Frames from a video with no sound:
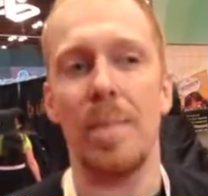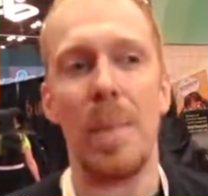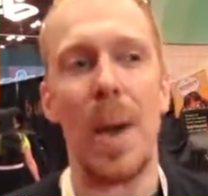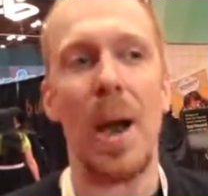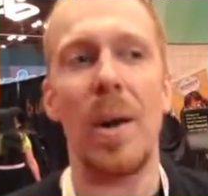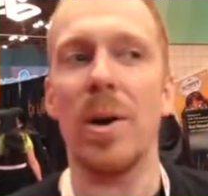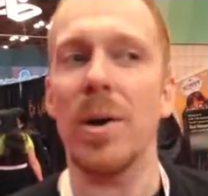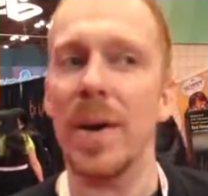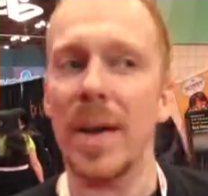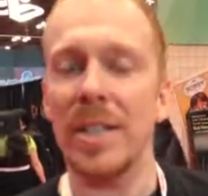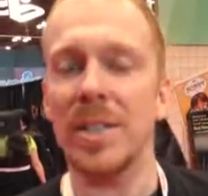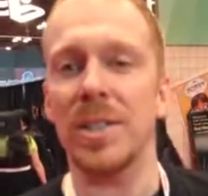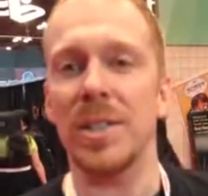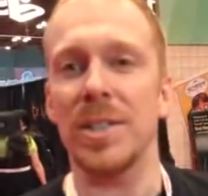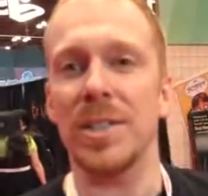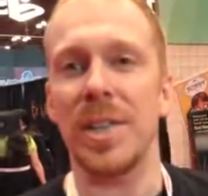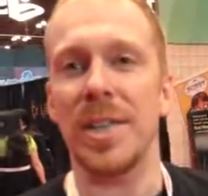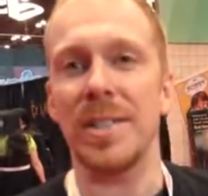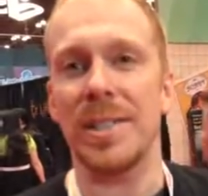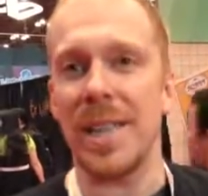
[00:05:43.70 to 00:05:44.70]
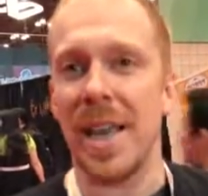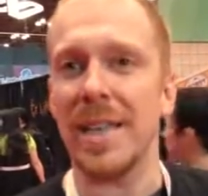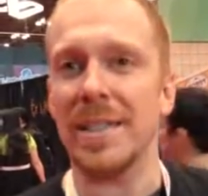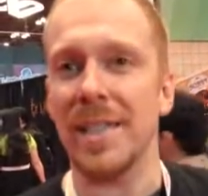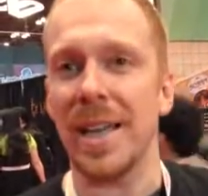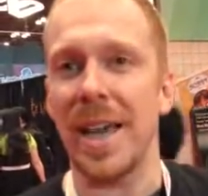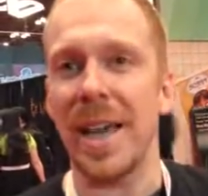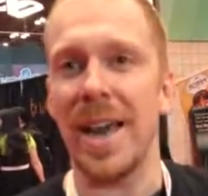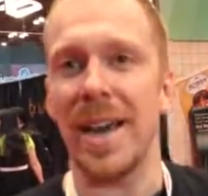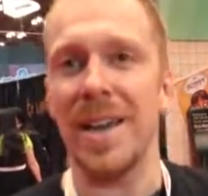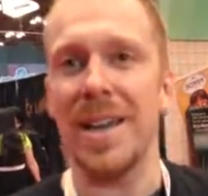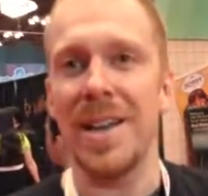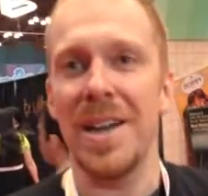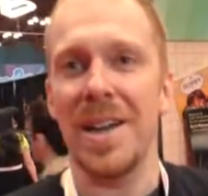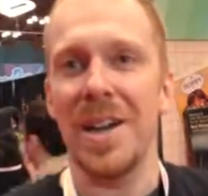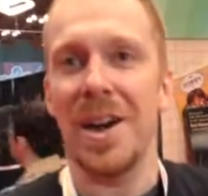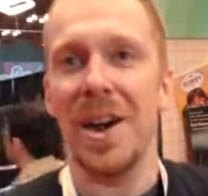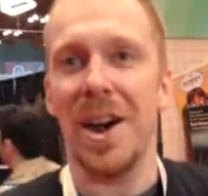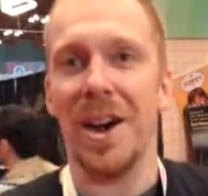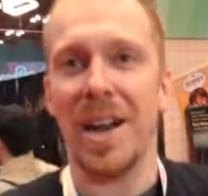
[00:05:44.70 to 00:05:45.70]
Power Rangers and Sentai
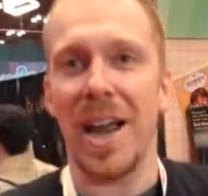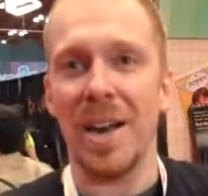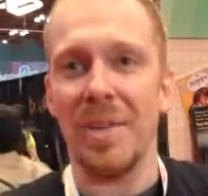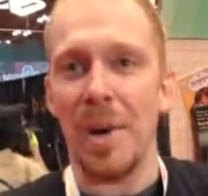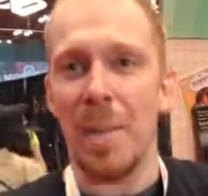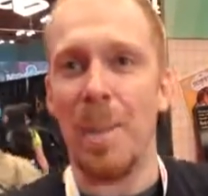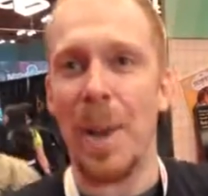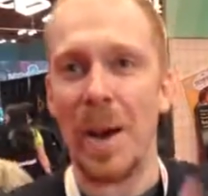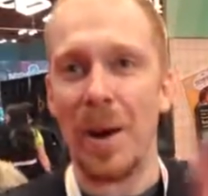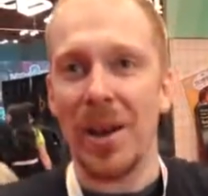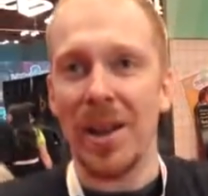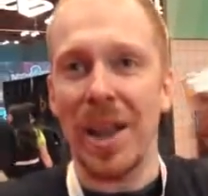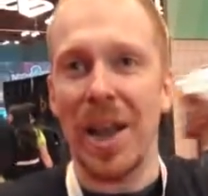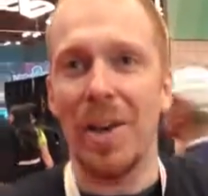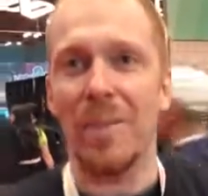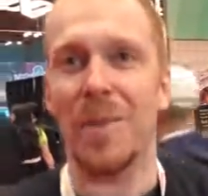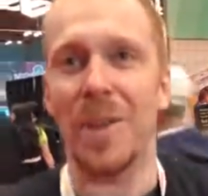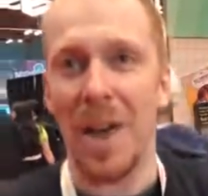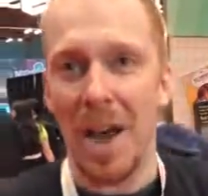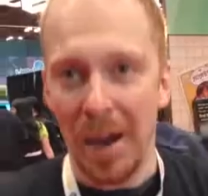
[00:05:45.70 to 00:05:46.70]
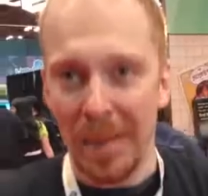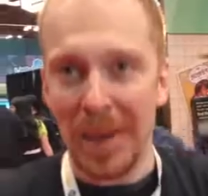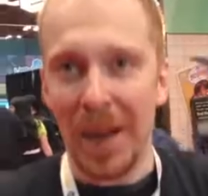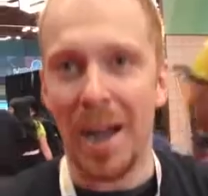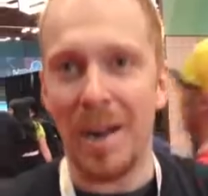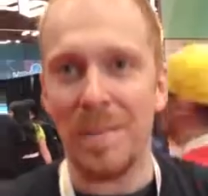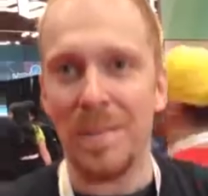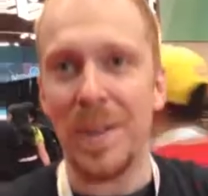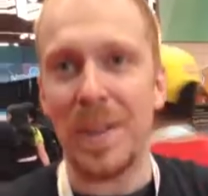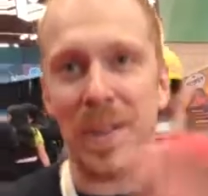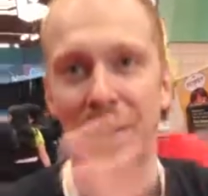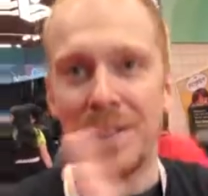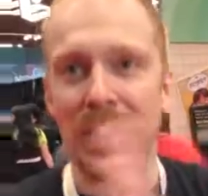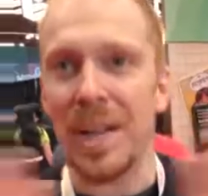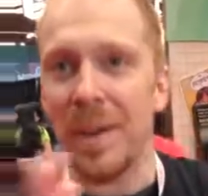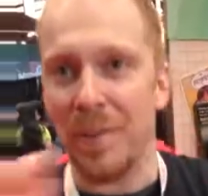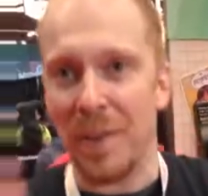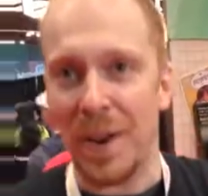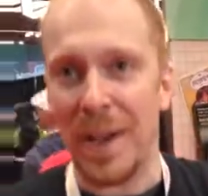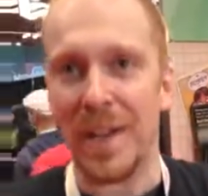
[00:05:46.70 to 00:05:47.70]
are kind of a parallel phenomenon, but they're
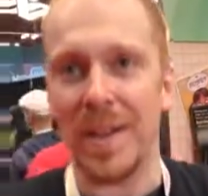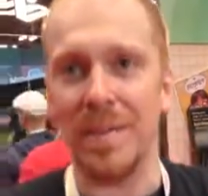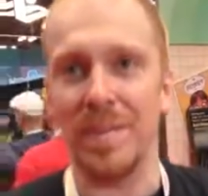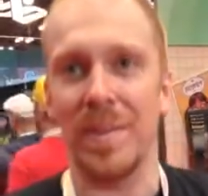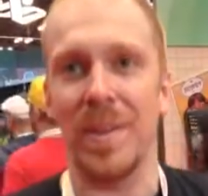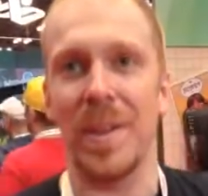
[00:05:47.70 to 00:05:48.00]
different.